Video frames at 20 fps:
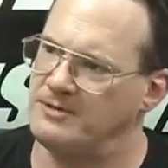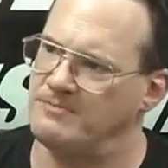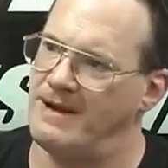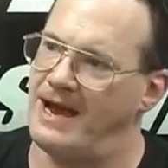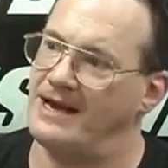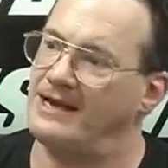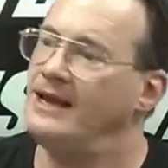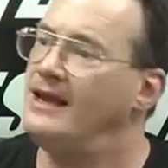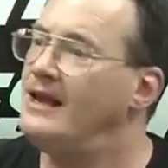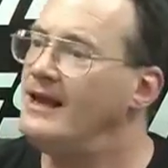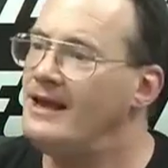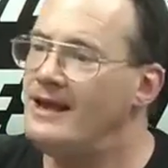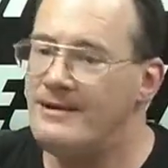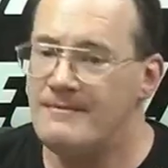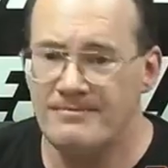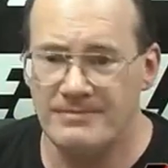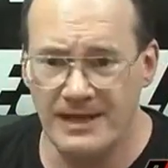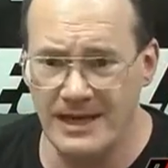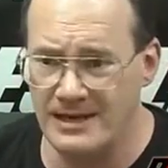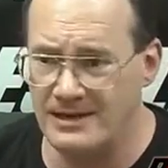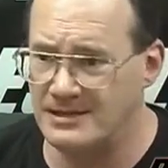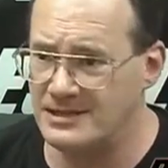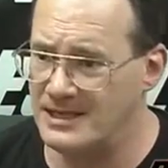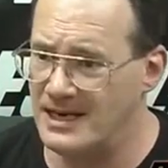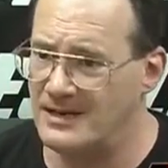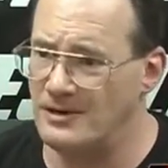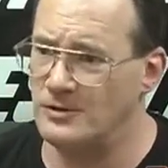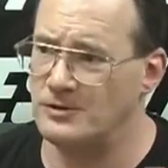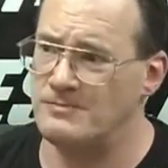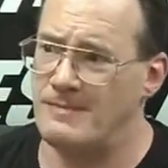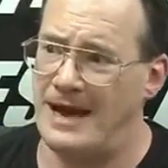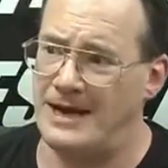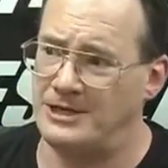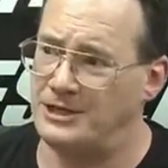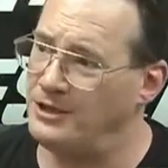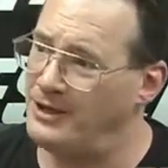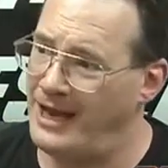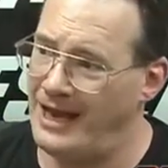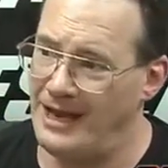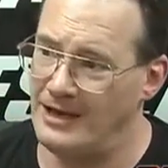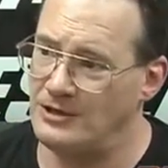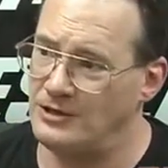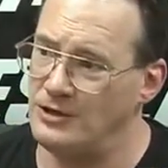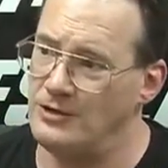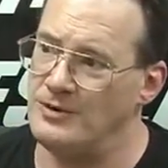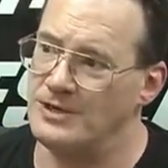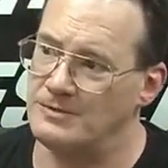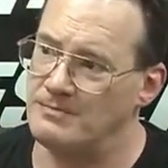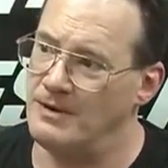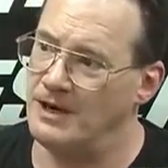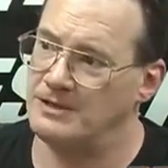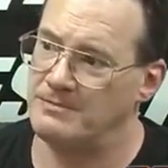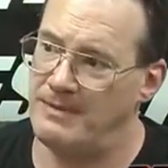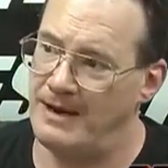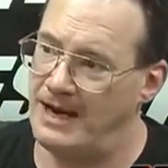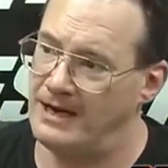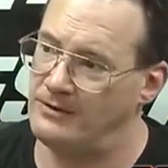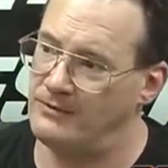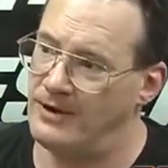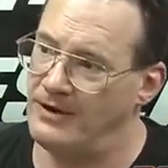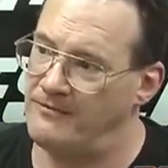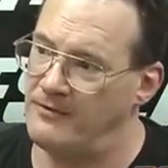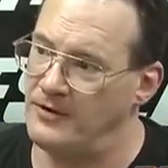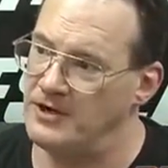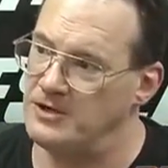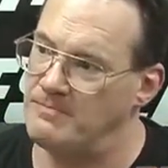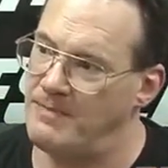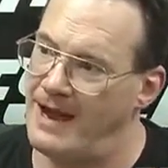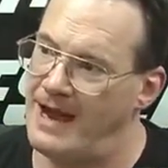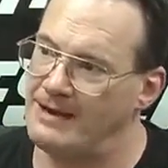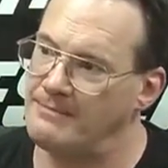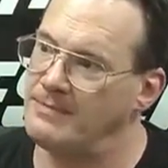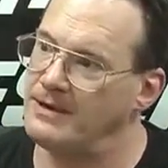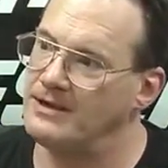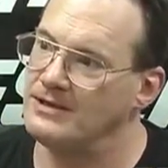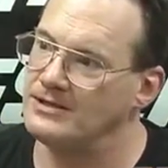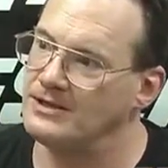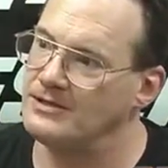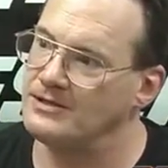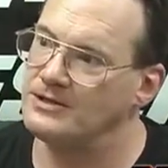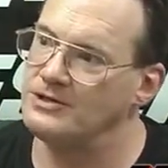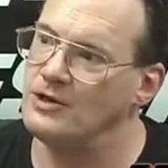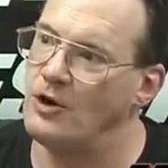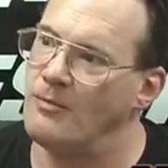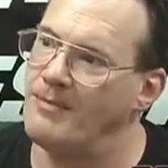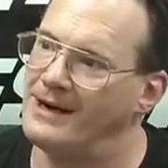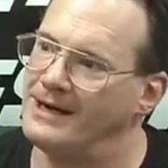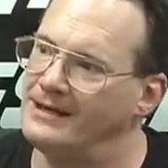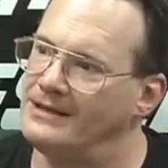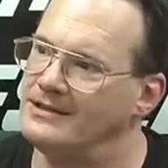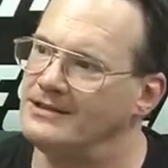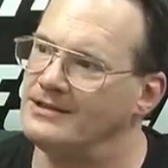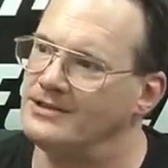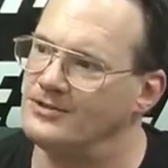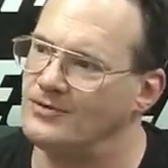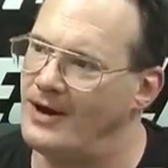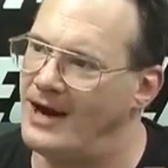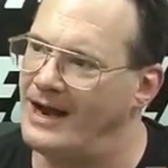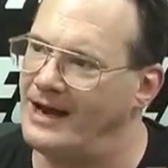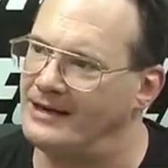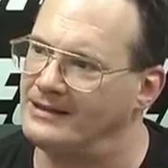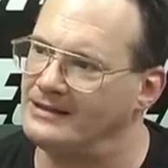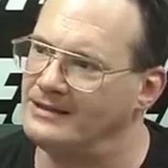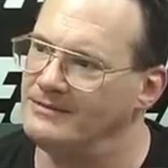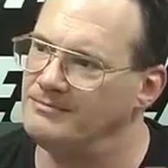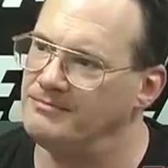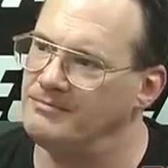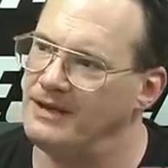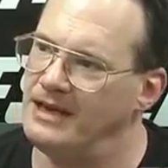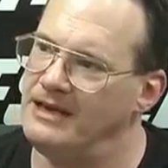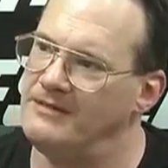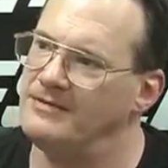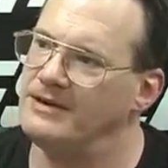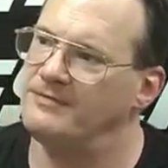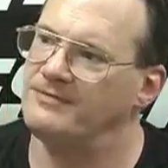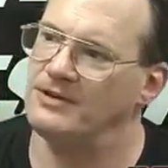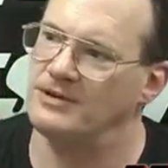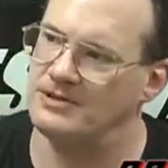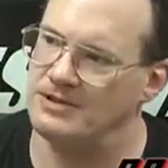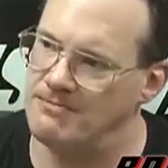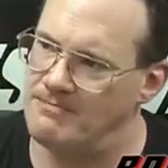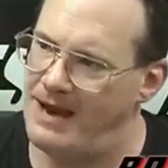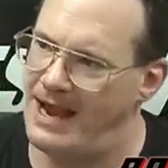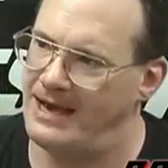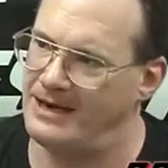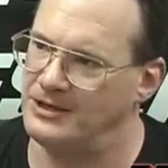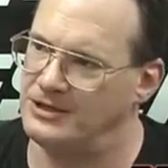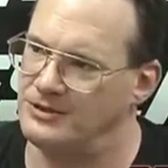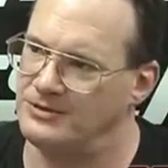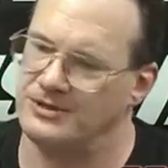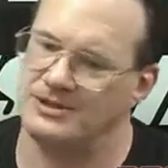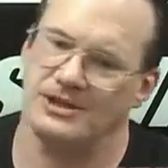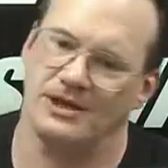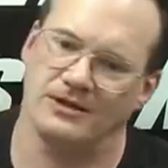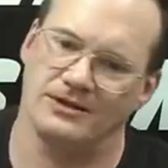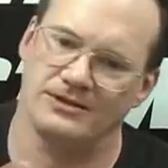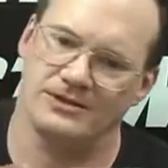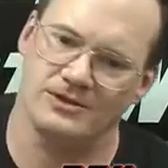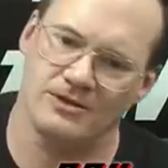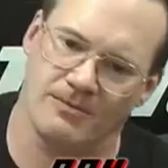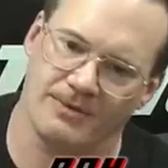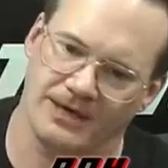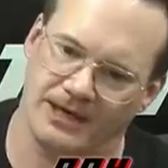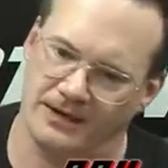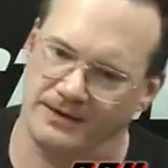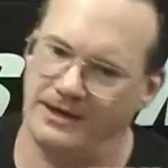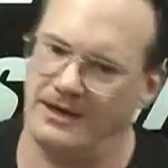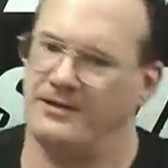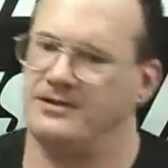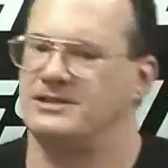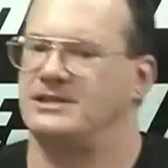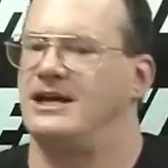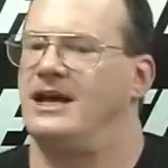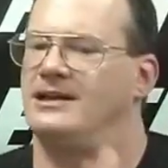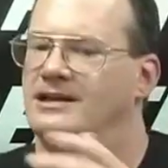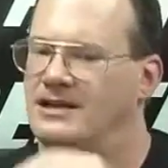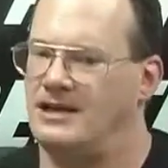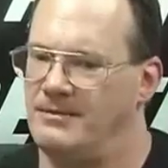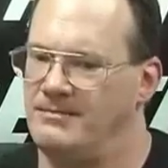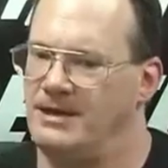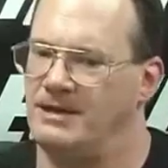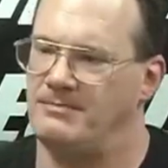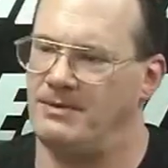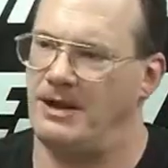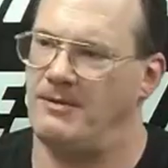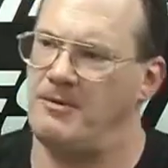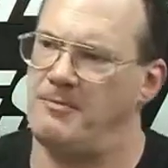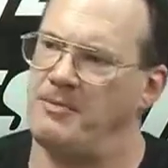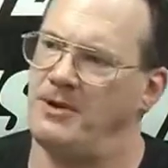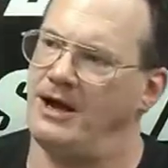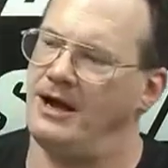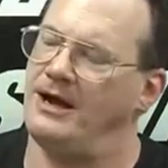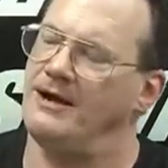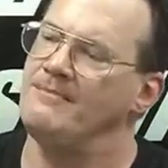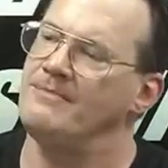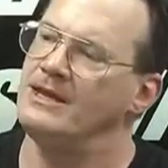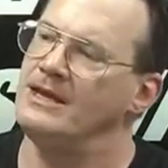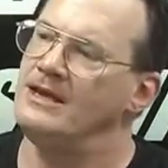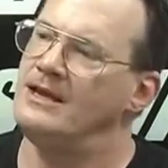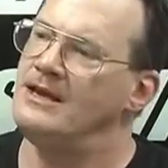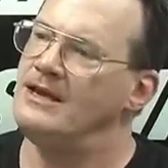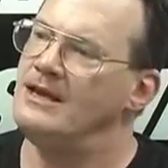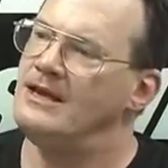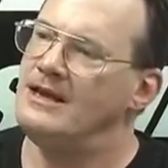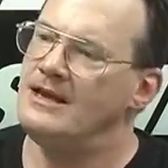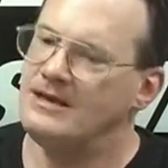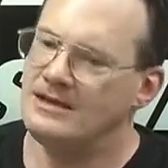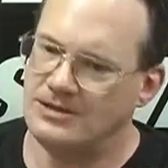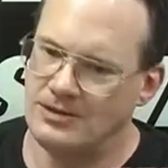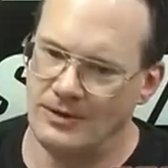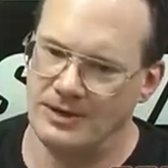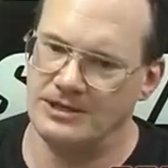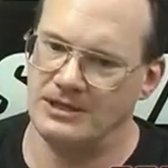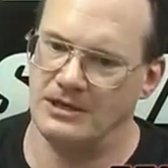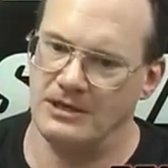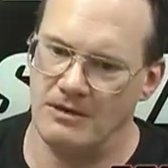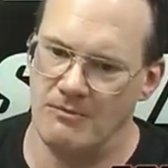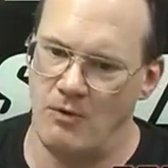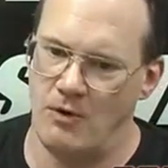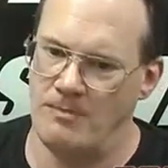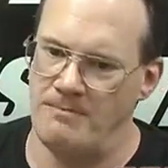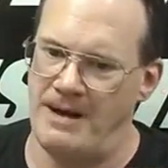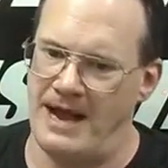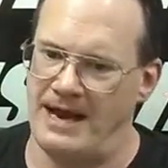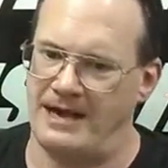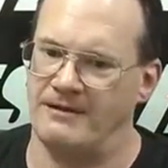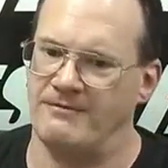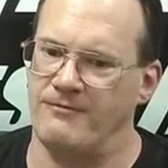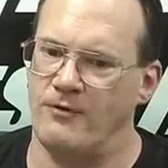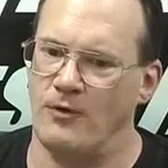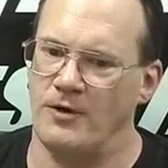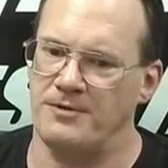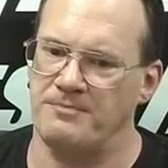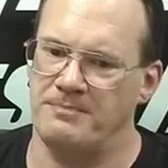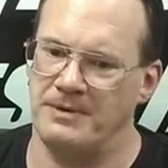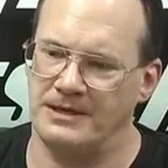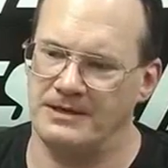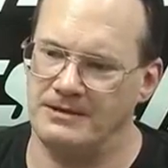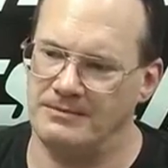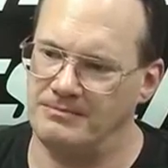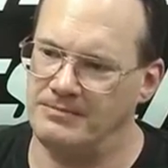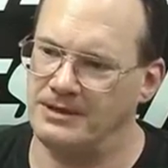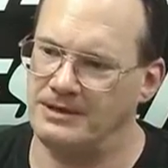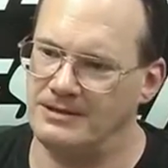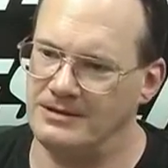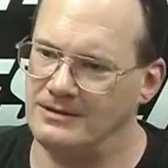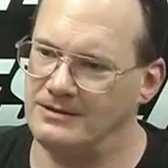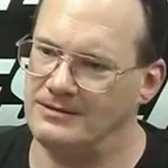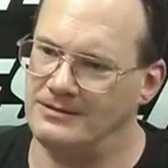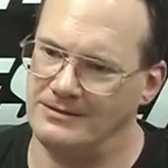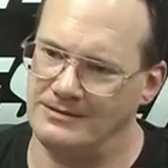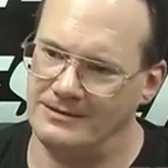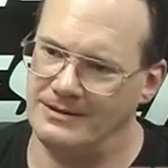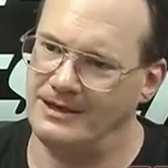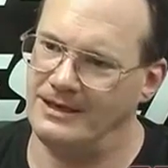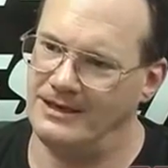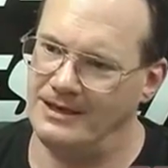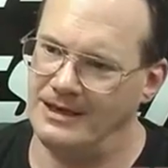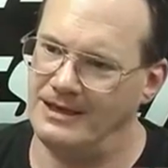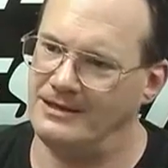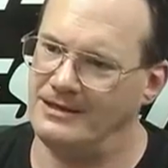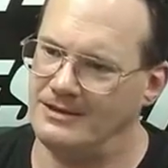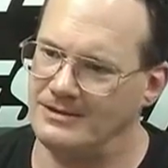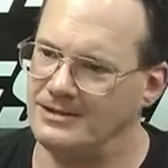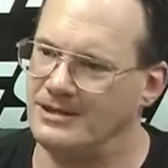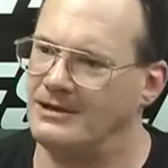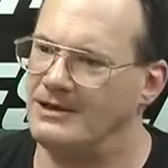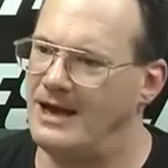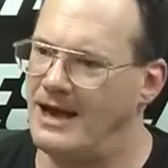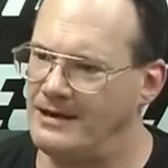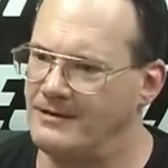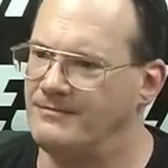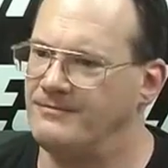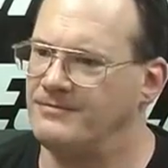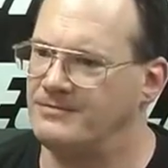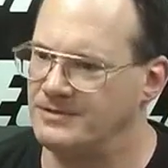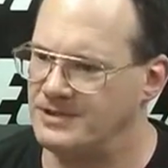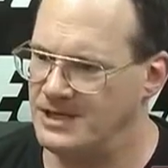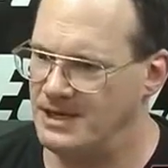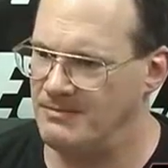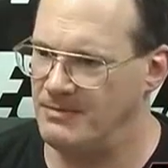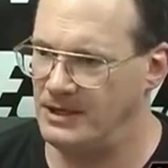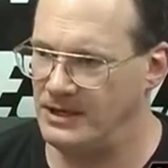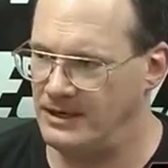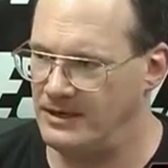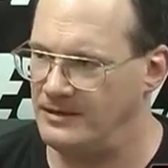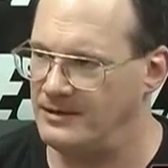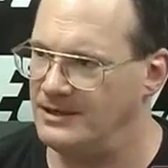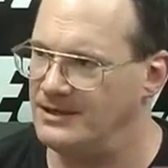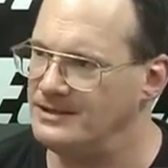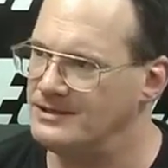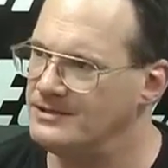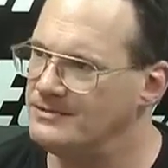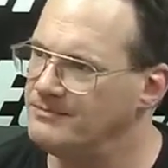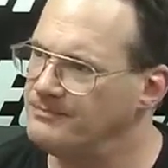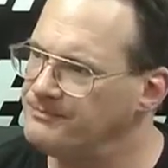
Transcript: back. In a singles match, you can't do as much behind the referee's back because there's nobody to distract. Even if there's a manager, still there's nobody on the other side to come in, blah, blah, blah. So it's a little more back and forth, but there's a lot of similarities.